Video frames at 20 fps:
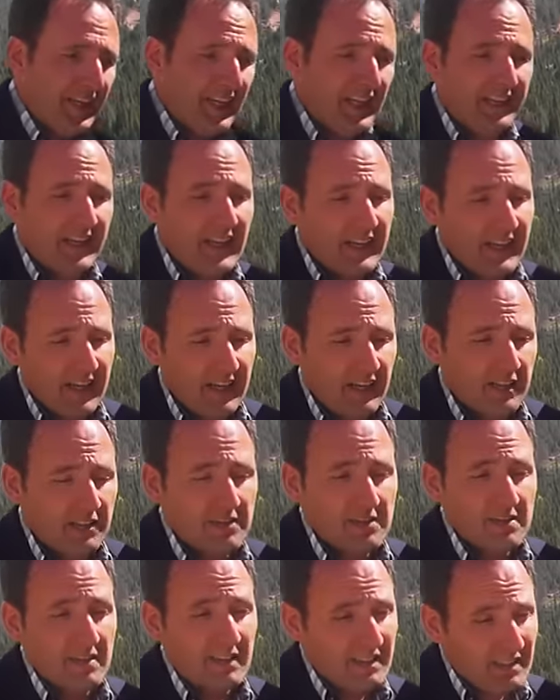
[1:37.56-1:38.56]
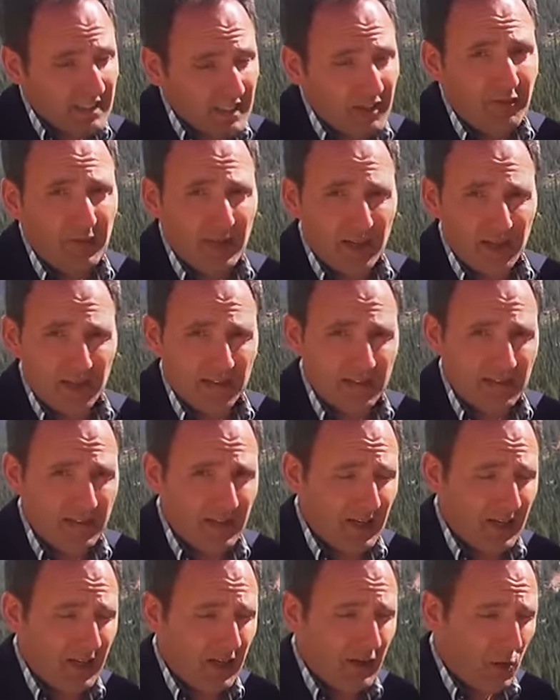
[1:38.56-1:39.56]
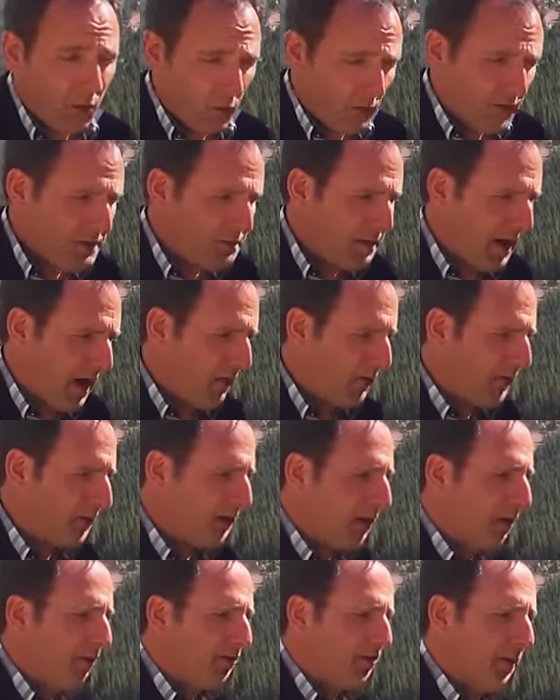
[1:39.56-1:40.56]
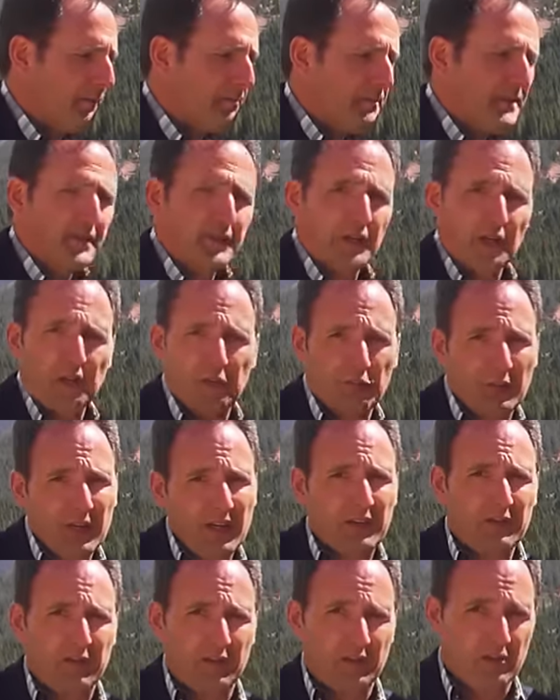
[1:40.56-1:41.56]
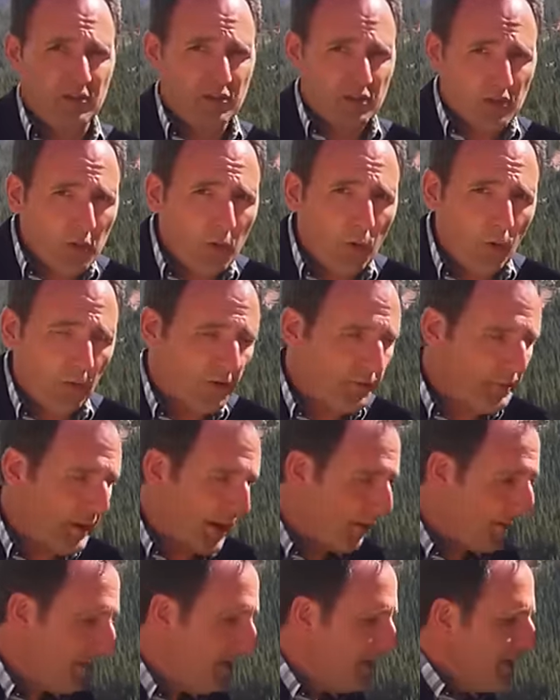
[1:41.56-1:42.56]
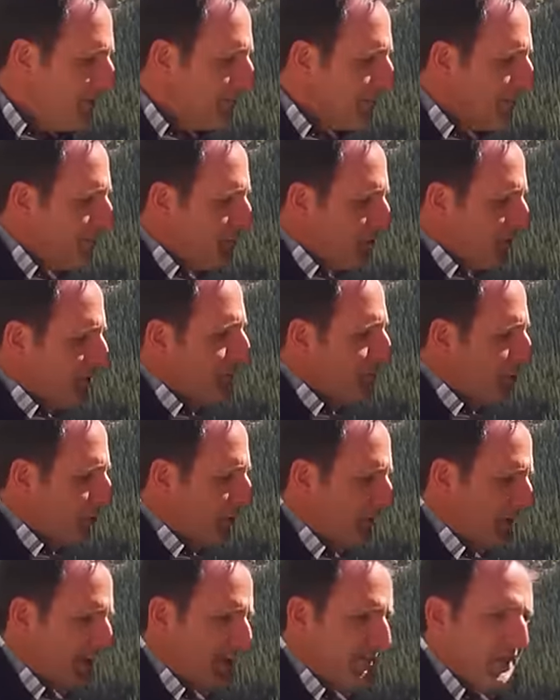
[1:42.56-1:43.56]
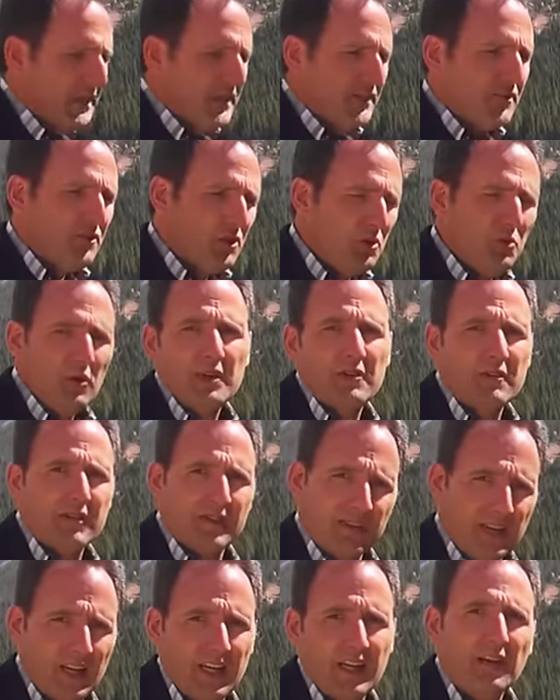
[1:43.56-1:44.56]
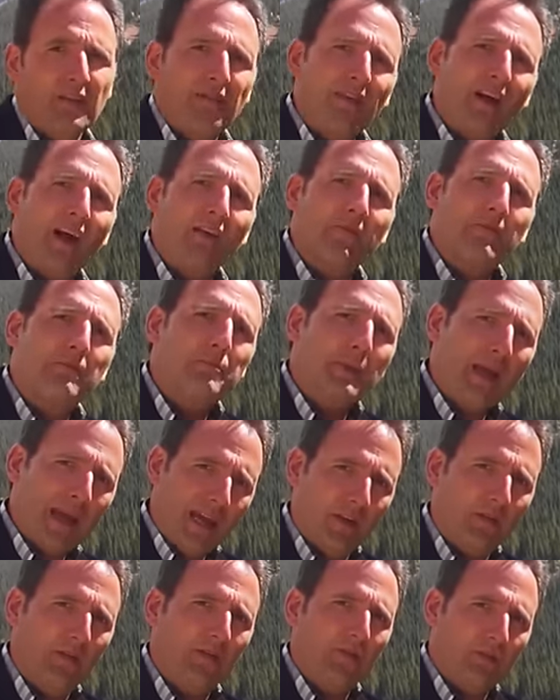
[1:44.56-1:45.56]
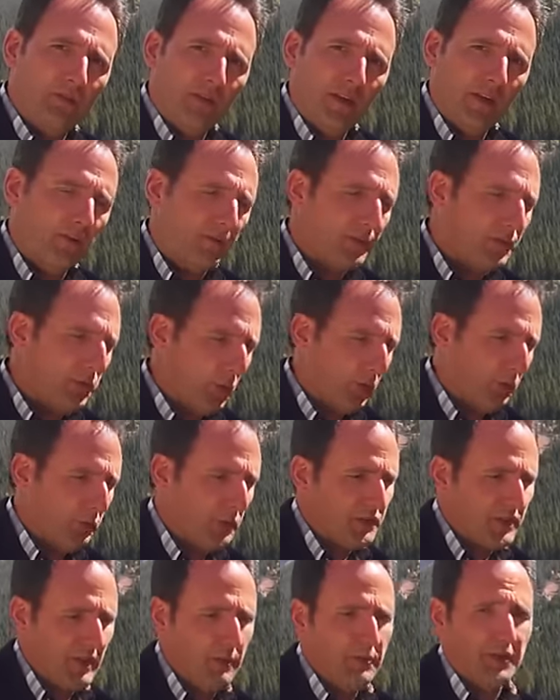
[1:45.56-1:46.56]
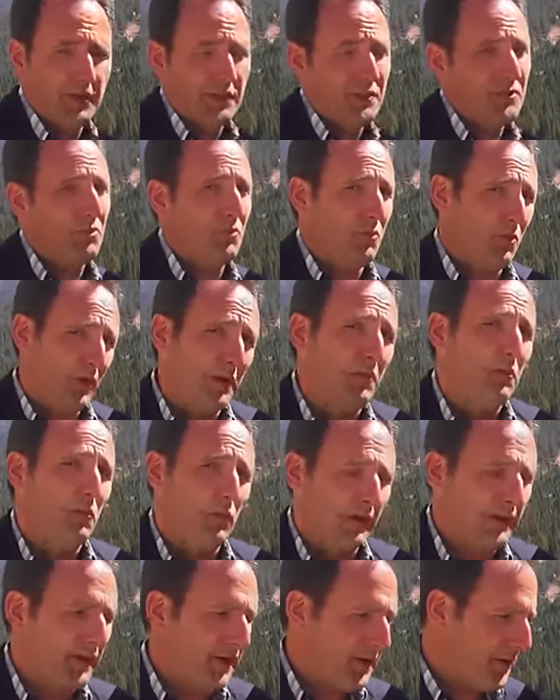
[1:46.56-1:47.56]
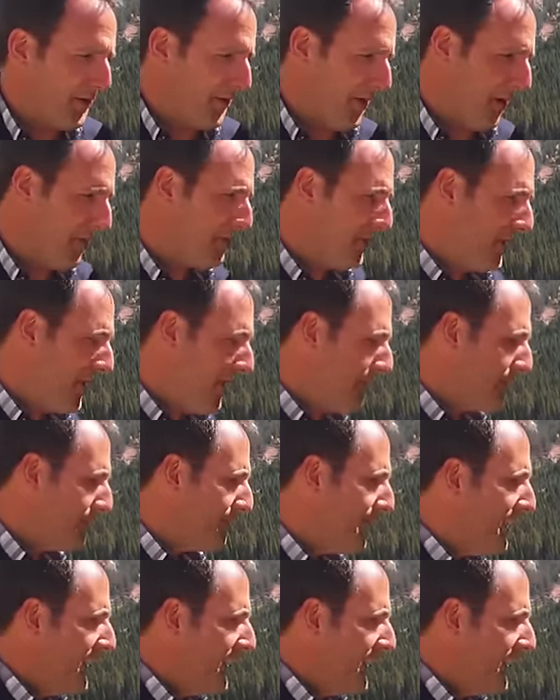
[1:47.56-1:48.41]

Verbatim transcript: and that adds significant uh, horsepower. It goes up to three hundred two horsepower, but more importantly, two hundred ninety-five pound-feet of torque, which comes in at twenty-one hundred R P M.